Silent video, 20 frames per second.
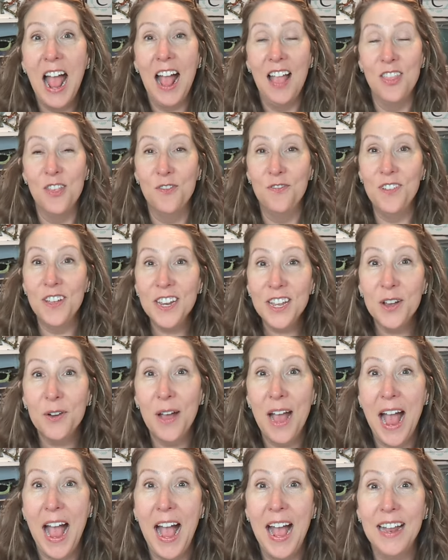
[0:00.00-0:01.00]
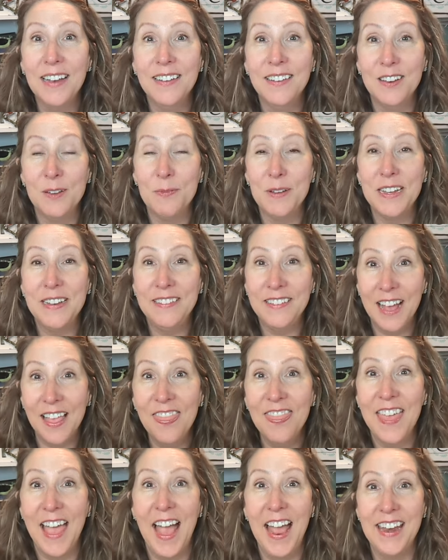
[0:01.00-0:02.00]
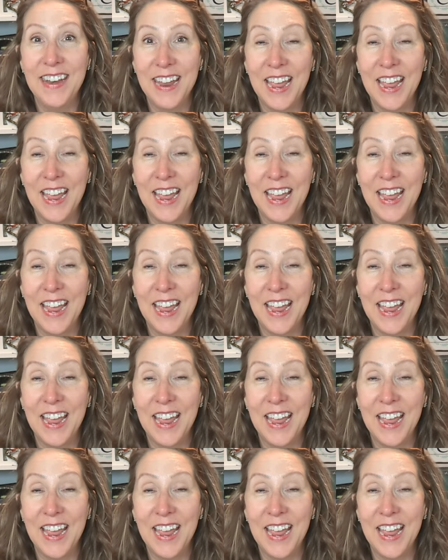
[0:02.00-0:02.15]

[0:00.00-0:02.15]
and the video had to be done that